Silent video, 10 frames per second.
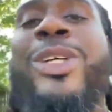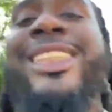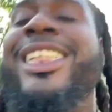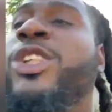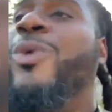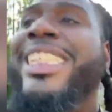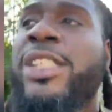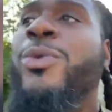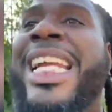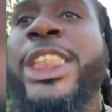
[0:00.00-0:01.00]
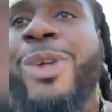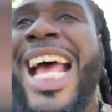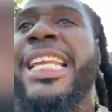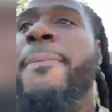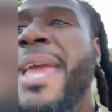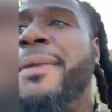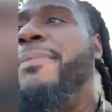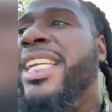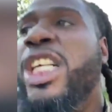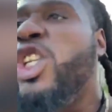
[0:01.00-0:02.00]
a situation where they tried to make me
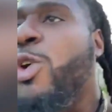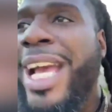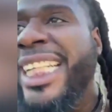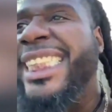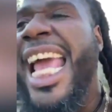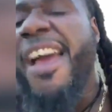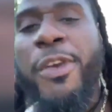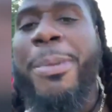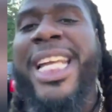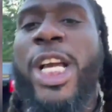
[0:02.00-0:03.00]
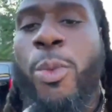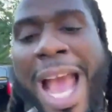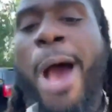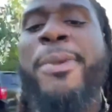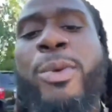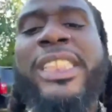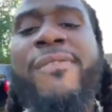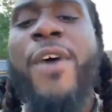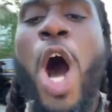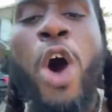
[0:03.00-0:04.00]
look crazy. Everybody around me was
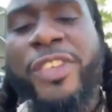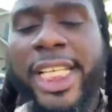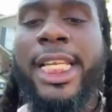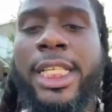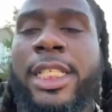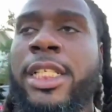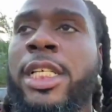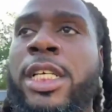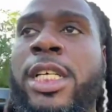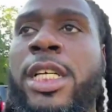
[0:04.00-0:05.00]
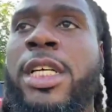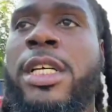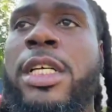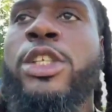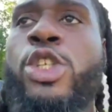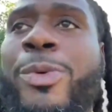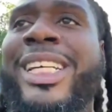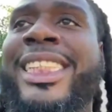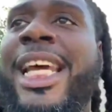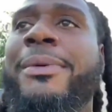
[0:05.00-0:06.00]
involved in it. Do you
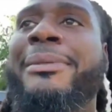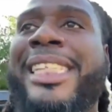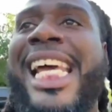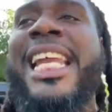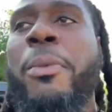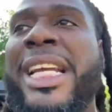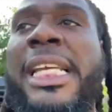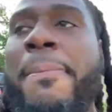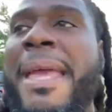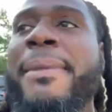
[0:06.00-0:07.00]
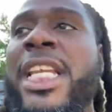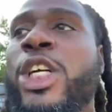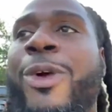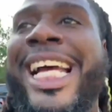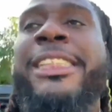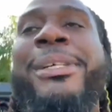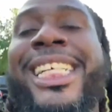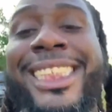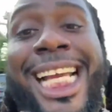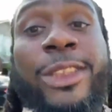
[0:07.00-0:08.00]
understand what I'm saying? And they wanted to make me look crazy because
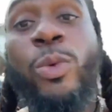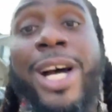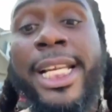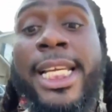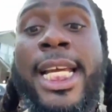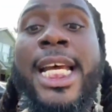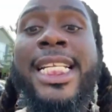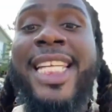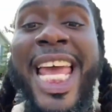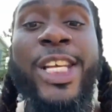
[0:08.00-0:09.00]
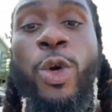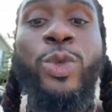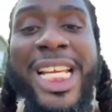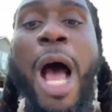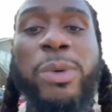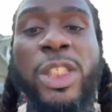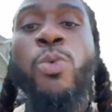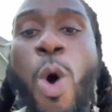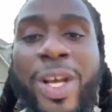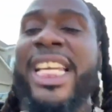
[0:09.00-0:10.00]
guess what? They knew that I was
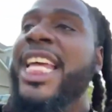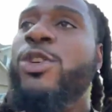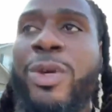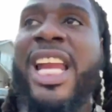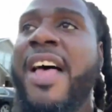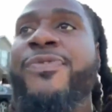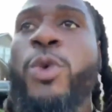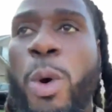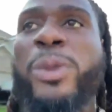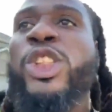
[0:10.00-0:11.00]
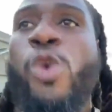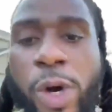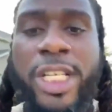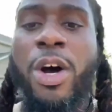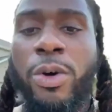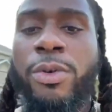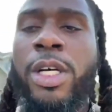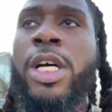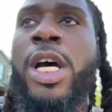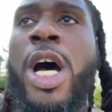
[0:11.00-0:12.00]
awoken. They knew that I knew what was going on.
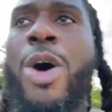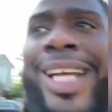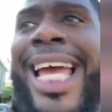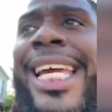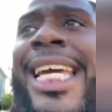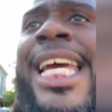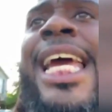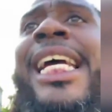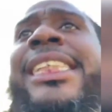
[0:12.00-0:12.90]
Okay? And